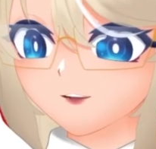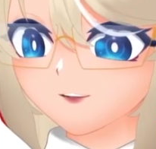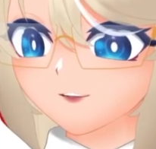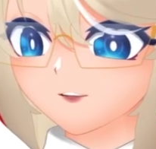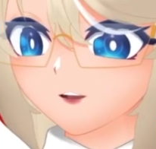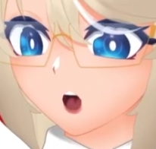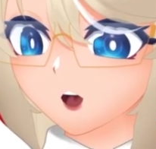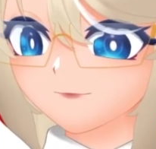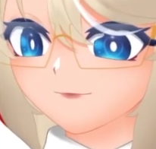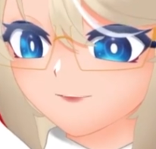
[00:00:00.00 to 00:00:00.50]

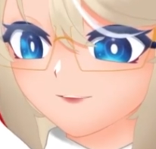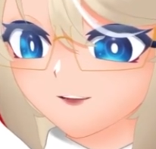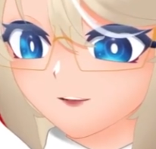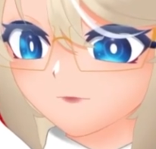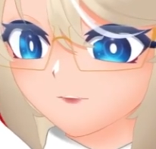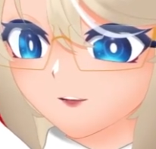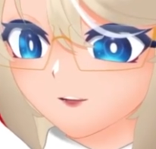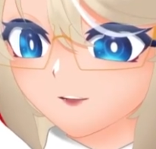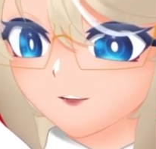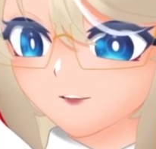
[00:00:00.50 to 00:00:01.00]
copy that
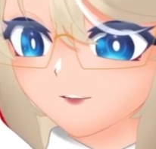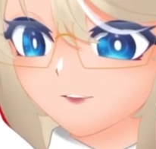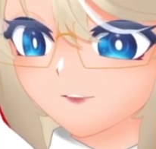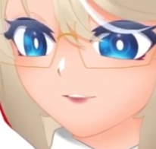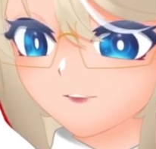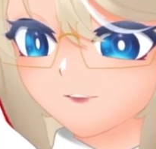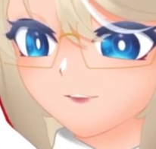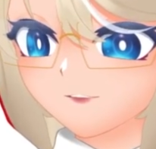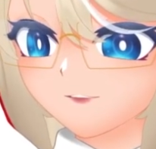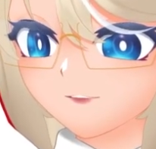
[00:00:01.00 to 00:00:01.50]
work.
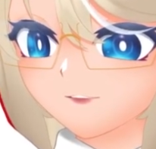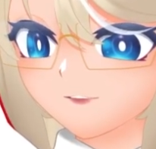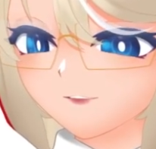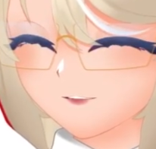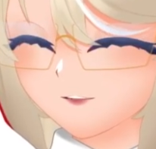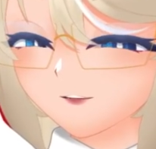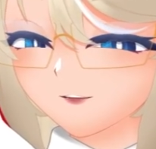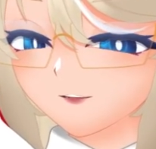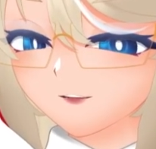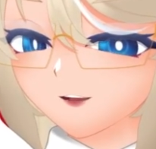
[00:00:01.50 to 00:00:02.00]

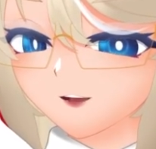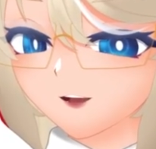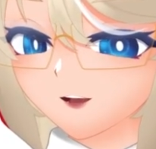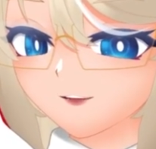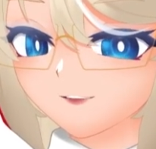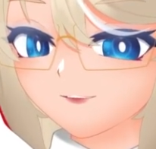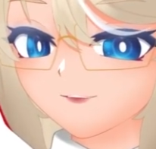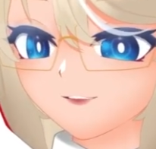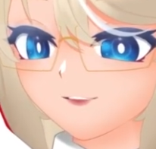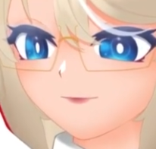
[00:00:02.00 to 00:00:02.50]

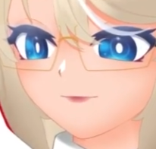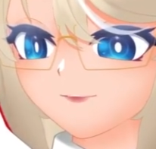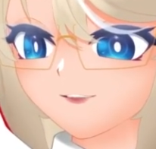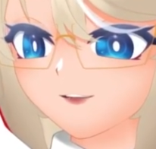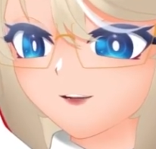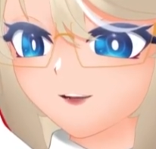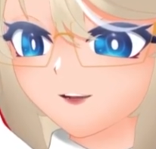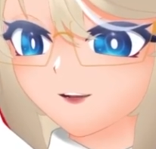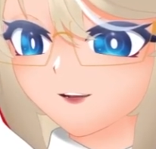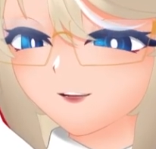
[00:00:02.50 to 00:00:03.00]
And
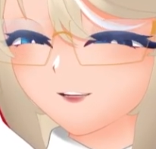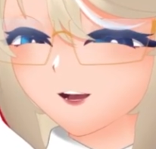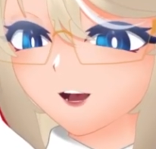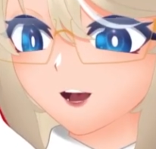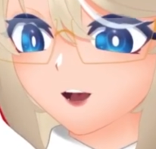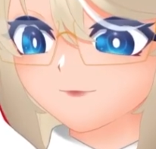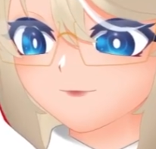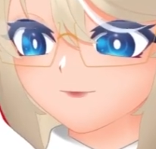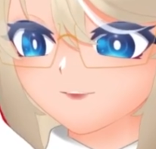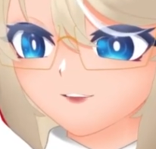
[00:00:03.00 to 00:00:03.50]
the
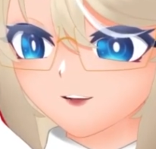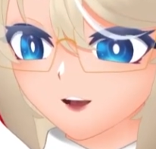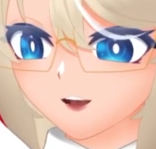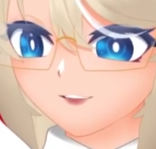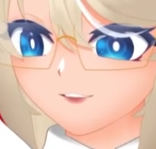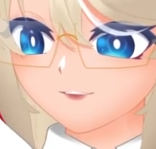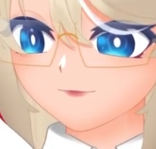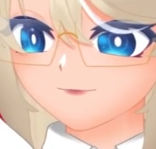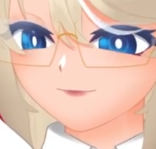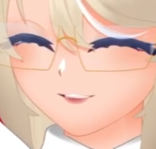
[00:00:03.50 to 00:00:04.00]
counter
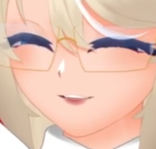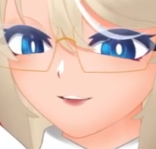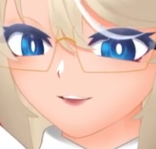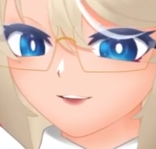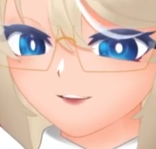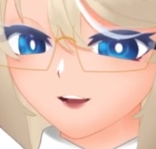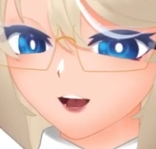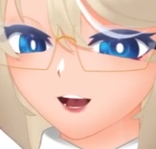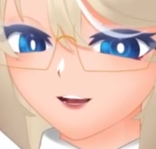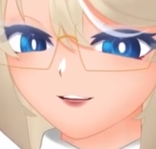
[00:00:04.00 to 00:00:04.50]
argument to
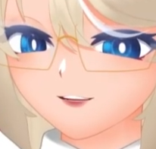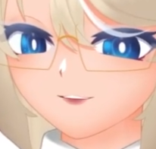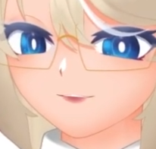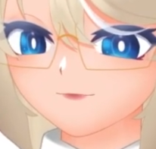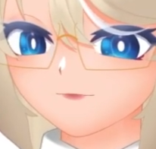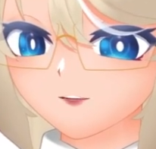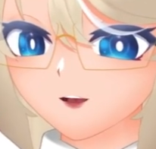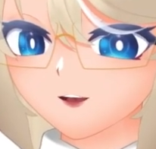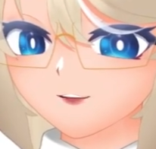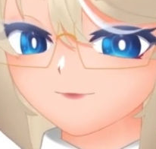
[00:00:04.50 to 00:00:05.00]
that
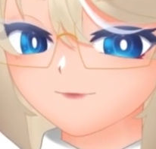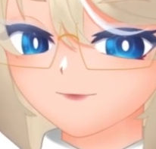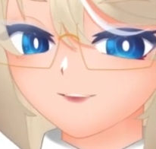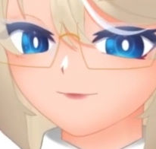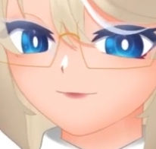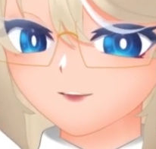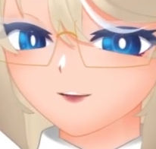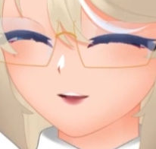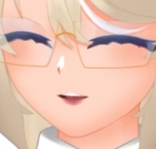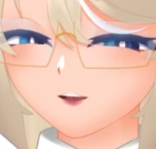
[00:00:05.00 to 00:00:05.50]
is, well, if
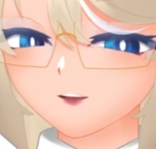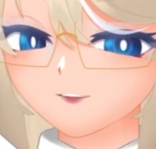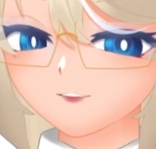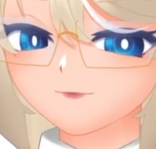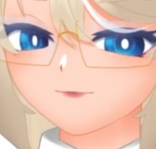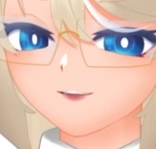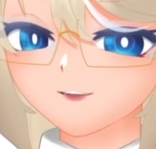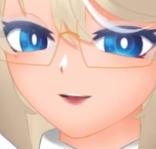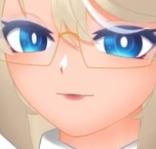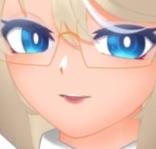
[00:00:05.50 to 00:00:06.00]
people can
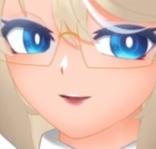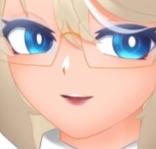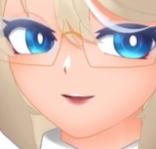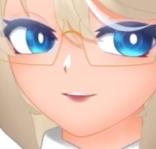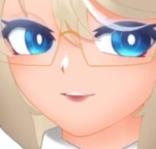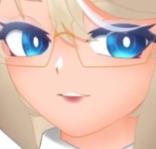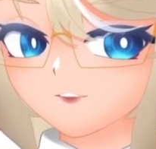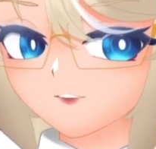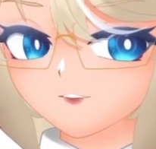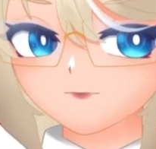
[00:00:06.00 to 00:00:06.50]
argue that work,
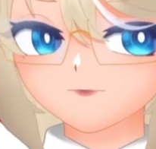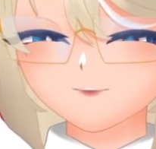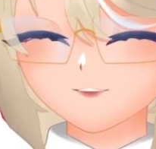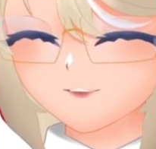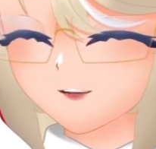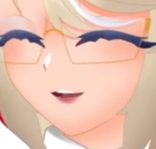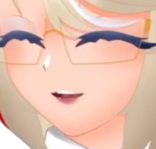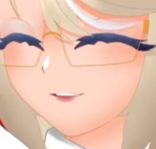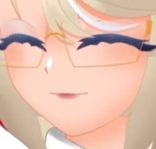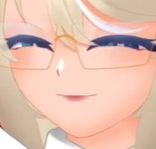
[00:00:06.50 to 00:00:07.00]
it shouldn't be
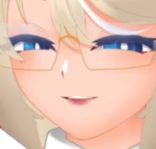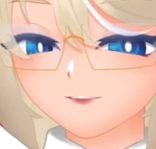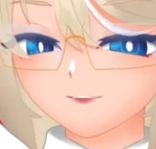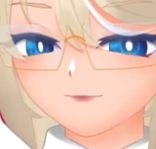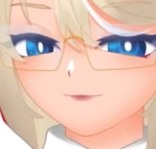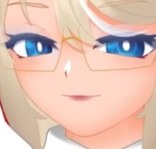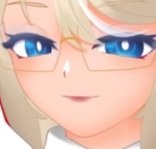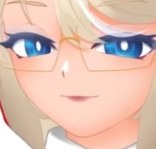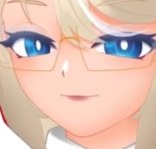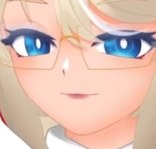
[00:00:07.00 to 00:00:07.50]
that
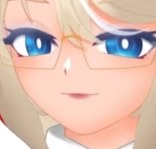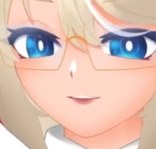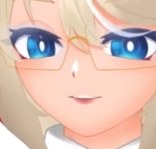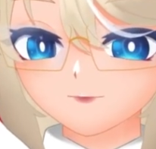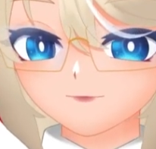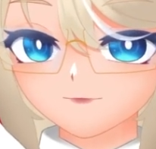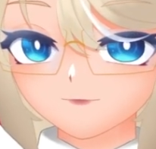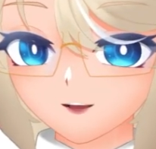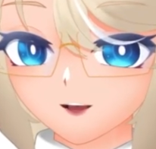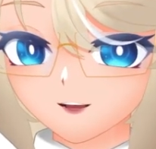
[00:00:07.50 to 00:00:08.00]
expensive in the first
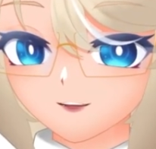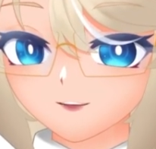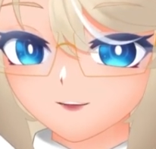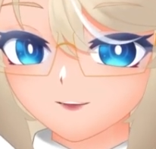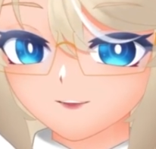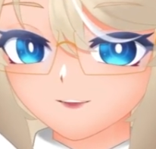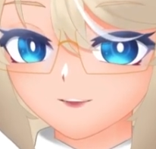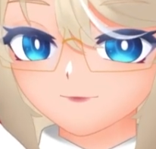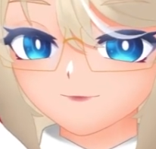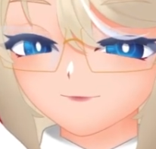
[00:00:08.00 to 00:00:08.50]
spot
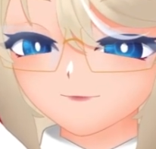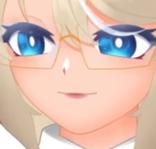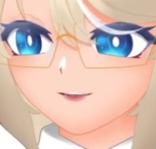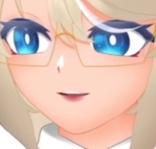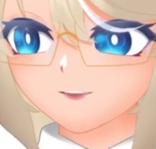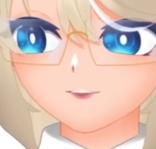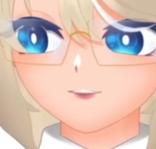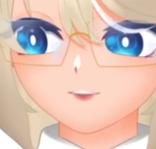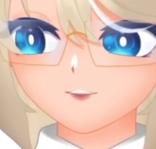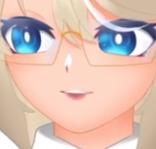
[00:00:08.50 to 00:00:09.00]

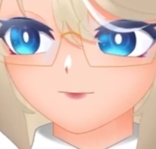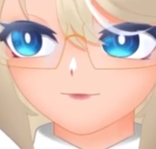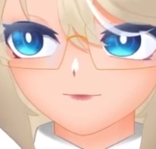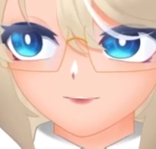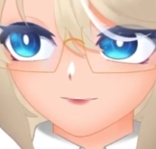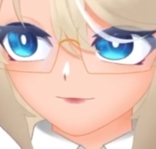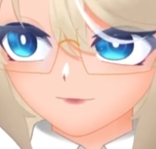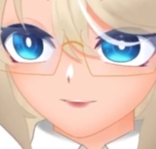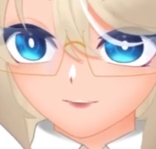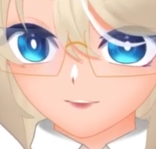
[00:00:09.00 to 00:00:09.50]
because you're just
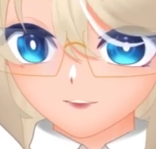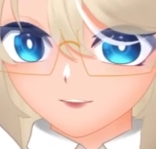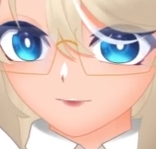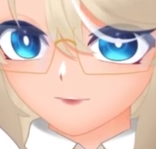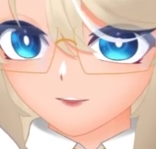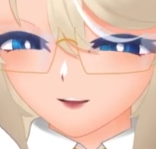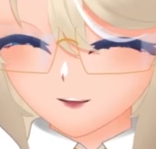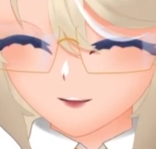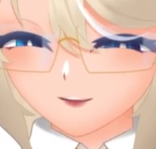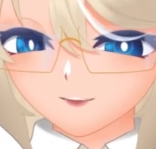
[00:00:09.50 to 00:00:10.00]
reusing your own
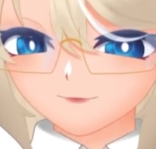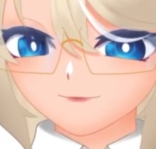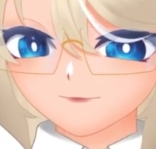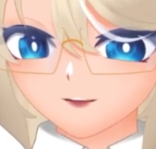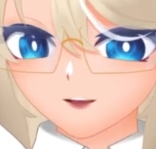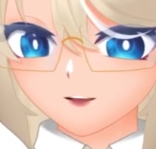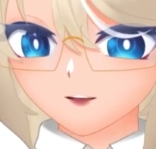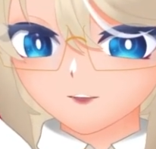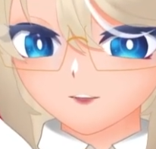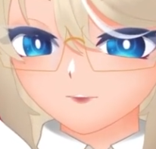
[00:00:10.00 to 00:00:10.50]
work.
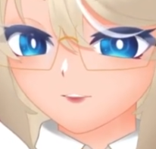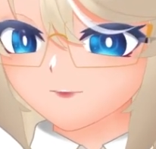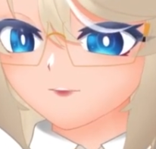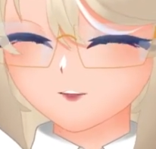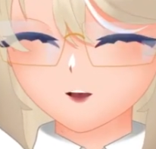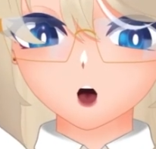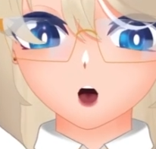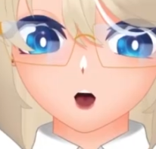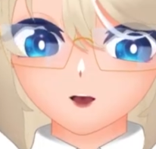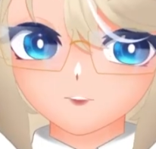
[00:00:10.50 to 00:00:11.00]
Which,
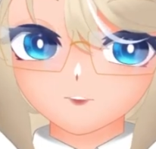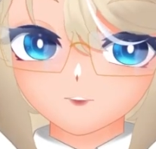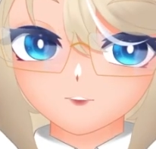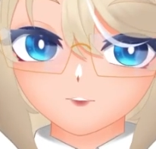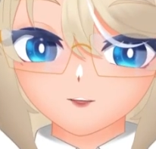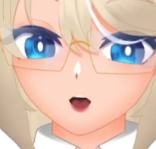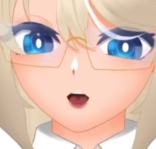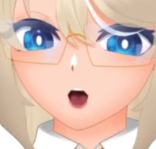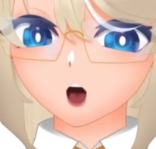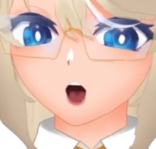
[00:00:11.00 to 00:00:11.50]
no,
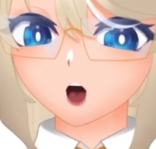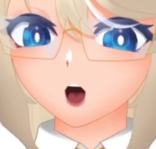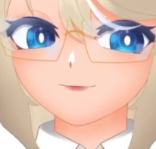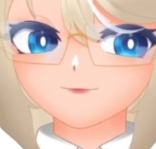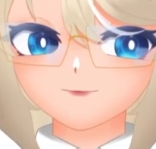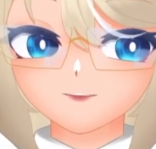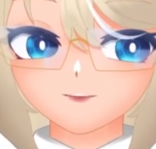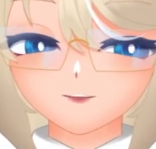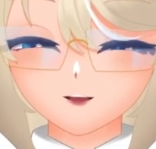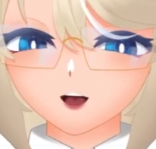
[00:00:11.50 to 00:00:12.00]
I
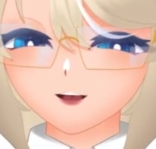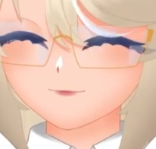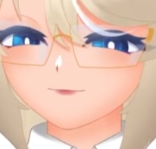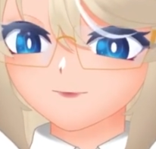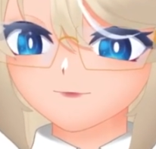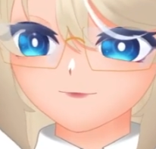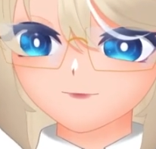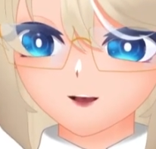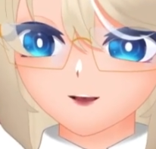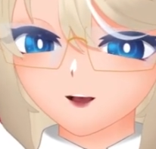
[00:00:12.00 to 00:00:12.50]
have
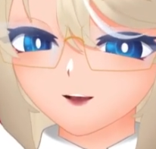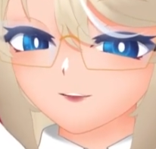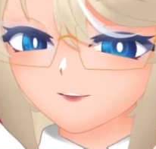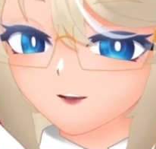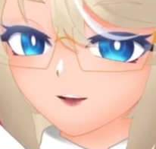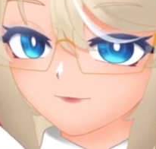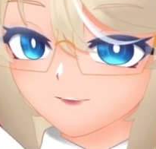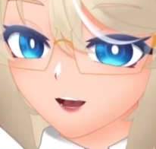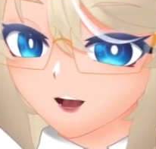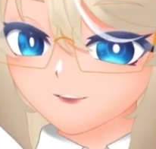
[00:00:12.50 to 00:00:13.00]
never fucking
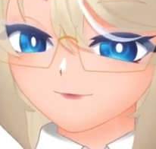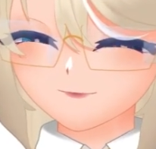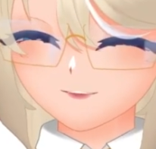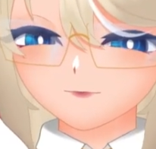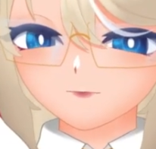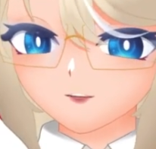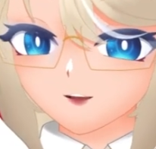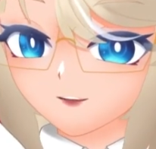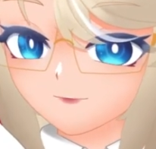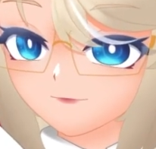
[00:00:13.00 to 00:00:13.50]
done that for
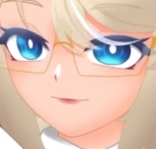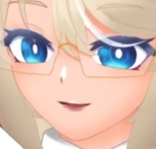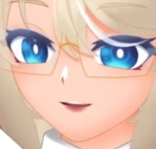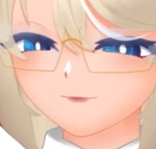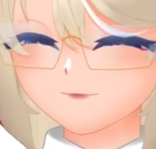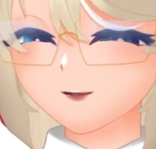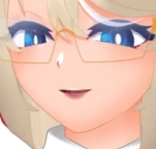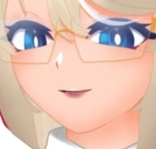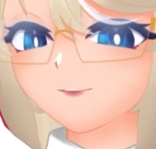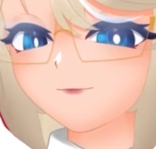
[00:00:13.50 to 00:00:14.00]
one of my
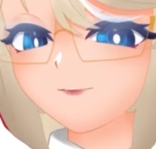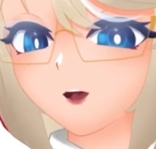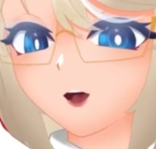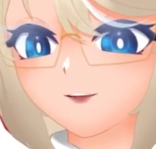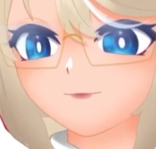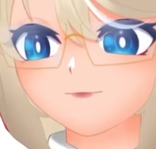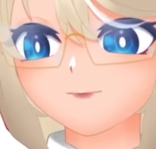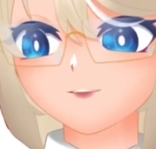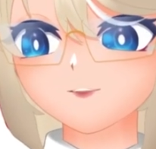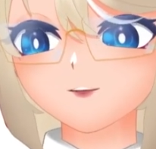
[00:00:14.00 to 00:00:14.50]
rigs.
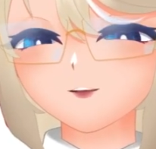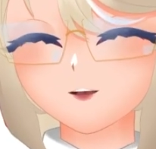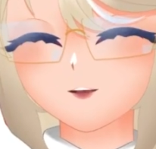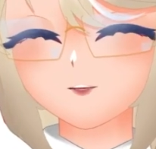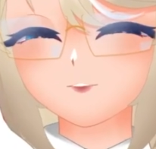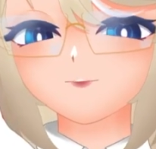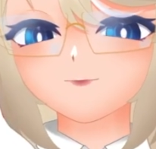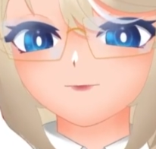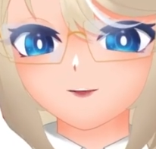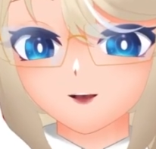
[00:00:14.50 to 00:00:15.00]
Every
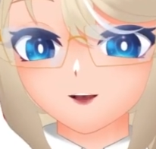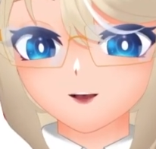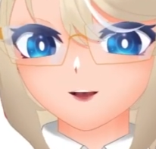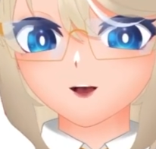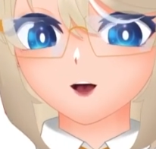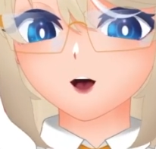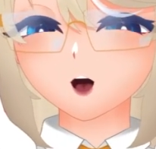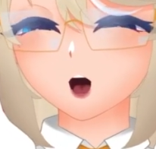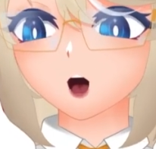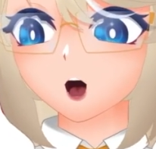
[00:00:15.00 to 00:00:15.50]
single rig
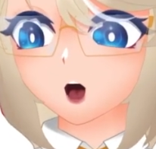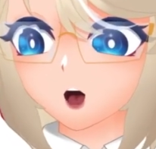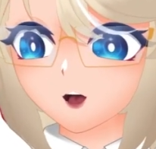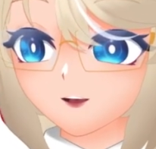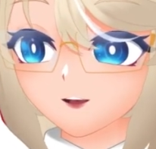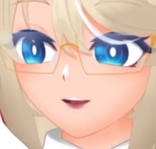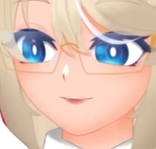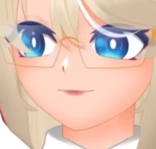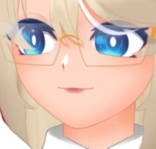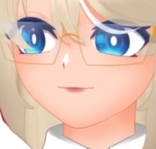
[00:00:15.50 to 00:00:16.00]
I
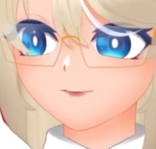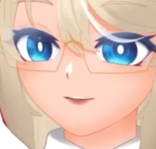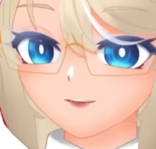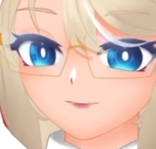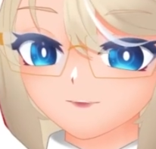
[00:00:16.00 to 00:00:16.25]
have rigged